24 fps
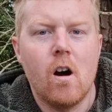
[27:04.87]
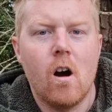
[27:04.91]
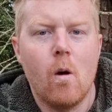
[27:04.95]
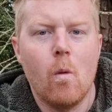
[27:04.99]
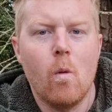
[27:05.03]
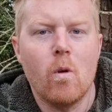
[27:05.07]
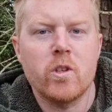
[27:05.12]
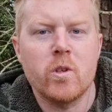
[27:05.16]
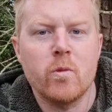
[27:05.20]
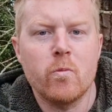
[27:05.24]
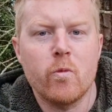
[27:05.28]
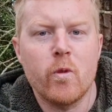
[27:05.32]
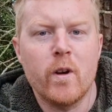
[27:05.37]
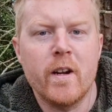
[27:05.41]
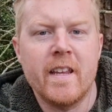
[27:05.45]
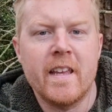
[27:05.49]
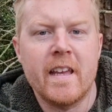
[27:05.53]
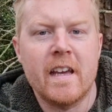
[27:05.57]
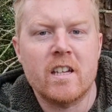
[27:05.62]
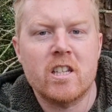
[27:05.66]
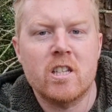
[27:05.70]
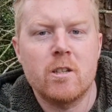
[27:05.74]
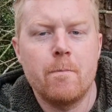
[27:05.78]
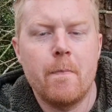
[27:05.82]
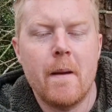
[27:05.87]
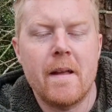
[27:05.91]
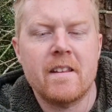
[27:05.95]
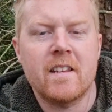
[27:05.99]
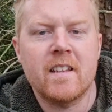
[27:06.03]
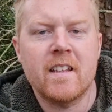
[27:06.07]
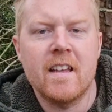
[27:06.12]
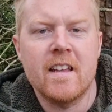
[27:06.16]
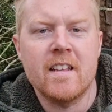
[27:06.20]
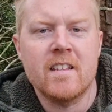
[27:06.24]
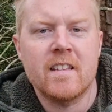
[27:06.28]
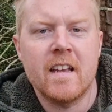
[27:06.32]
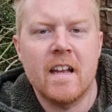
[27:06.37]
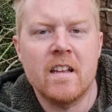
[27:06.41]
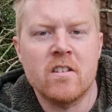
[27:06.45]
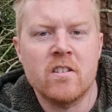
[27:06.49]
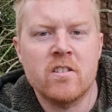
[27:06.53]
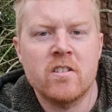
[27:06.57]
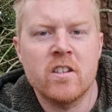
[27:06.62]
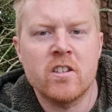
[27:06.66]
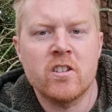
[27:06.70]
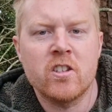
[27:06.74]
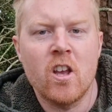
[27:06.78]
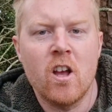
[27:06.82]
I wasn't really expecting any
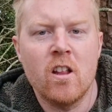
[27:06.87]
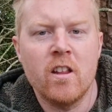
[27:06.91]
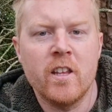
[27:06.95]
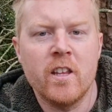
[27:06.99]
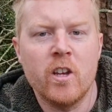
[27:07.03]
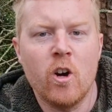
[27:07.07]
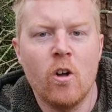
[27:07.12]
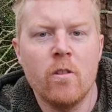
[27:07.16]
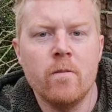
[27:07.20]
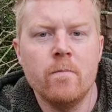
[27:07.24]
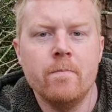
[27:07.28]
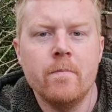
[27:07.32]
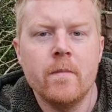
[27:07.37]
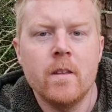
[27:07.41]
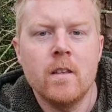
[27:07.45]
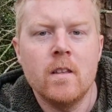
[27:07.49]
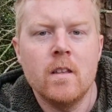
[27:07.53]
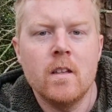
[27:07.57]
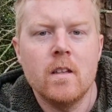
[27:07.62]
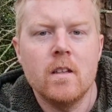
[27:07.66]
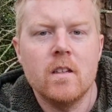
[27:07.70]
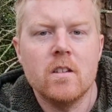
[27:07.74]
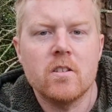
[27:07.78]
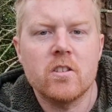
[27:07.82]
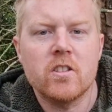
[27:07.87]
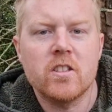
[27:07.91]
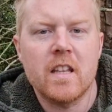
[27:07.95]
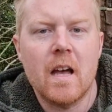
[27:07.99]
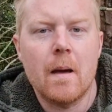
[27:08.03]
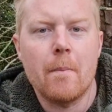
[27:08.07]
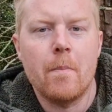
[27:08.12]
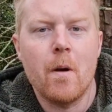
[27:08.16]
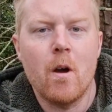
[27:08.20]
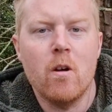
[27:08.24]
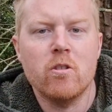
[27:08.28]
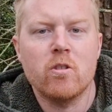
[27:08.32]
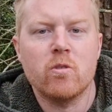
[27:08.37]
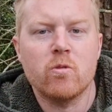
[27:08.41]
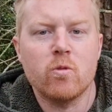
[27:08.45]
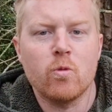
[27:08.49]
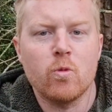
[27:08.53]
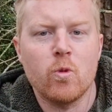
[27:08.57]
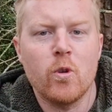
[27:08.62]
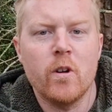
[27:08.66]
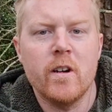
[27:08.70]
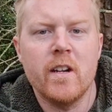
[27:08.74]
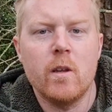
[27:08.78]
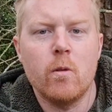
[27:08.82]
tench this early on, so that bodes
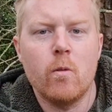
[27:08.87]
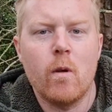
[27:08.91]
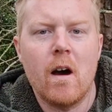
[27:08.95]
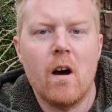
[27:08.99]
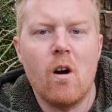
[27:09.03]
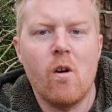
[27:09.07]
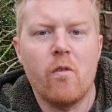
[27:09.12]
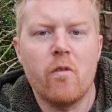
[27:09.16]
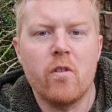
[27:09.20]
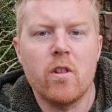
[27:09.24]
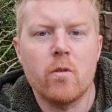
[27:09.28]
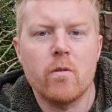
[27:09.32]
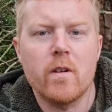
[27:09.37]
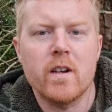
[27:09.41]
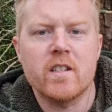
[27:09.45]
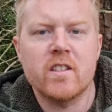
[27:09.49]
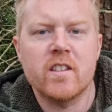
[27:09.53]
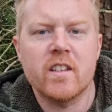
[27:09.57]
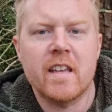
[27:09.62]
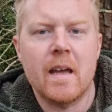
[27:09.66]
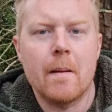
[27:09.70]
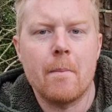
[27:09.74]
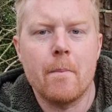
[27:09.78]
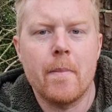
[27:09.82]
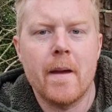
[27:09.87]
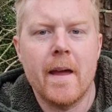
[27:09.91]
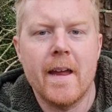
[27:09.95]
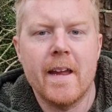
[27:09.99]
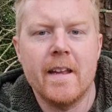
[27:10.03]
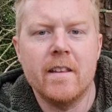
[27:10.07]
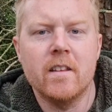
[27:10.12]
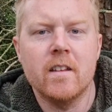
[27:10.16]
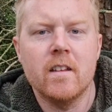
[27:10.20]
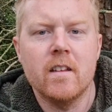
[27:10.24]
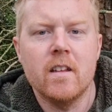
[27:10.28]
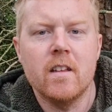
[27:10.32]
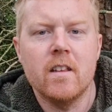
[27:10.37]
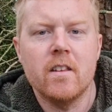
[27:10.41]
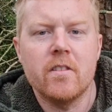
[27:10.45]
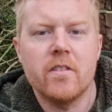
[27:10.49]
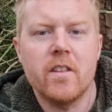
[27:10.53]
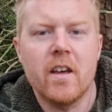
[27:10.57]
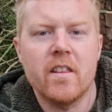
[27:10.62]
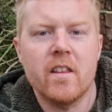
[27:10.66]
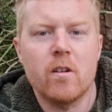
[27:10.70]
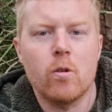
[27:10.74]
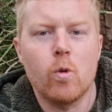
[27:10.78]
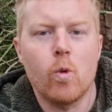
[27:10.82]
really well for the rest of the campaign
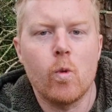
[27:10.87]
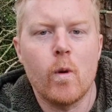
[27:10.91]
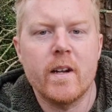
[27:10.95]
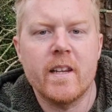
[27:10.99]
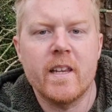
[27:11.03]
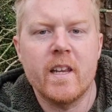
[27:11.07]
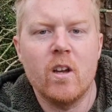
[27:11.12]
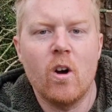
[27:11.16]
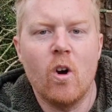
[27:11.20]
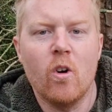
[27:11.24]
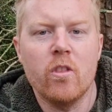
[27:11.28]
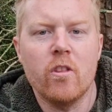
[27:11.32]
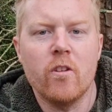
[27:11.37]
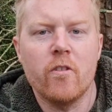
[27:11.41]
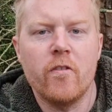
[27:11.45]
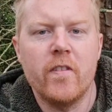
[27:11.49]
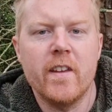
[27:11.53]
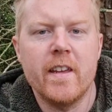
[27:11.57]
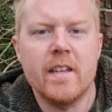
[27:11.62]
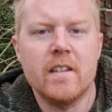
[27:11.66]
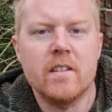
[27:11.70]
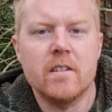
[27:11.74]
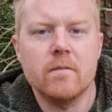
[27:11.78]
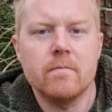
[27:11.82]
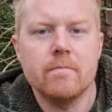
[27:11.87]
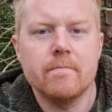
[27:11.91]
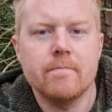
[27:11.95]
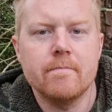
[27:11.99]
that they're already on the feed.